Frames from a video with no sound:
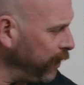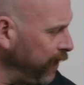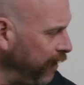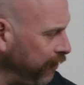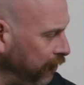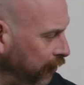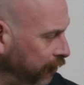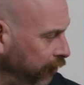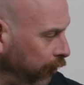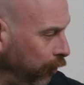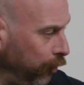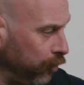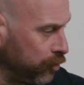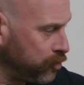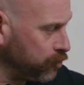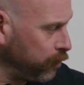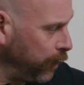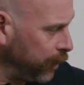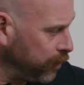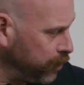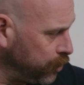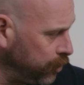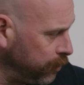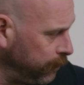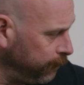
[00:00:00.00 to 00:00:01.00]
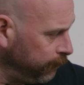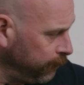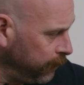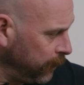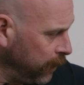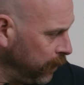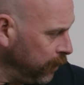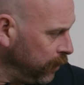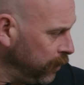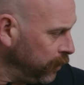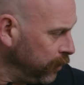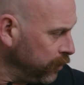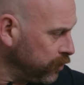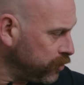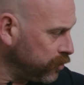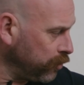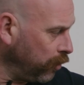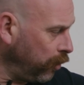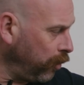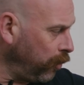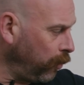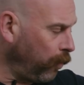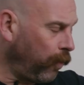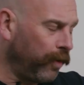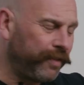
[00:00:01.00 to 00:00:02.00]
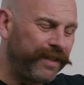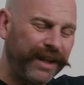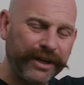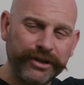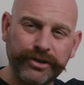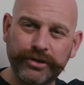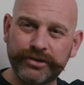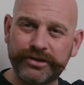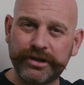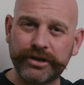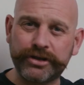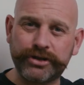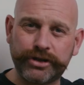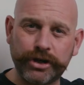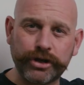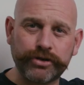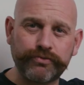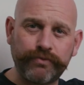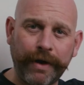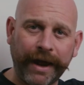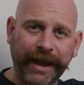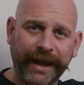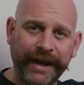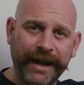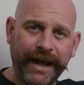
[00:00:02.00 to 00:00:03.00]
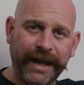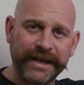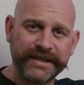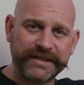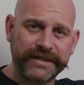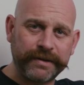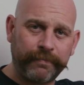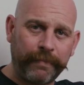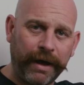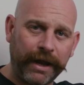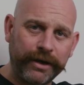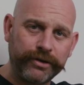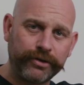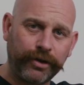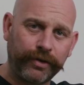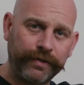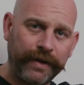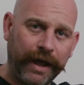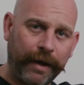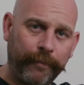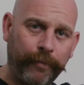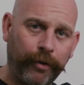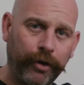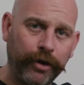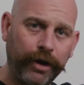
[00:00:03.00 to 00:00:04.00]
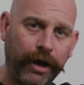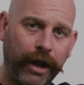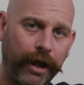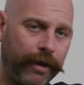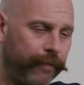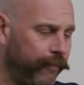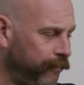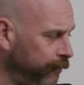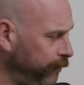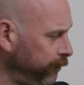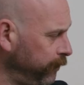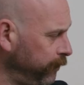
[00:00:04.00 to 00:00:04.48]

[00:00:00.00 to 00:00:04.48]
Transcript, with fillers: we have a flow switch. So what that does is just recognise demand on that boiler.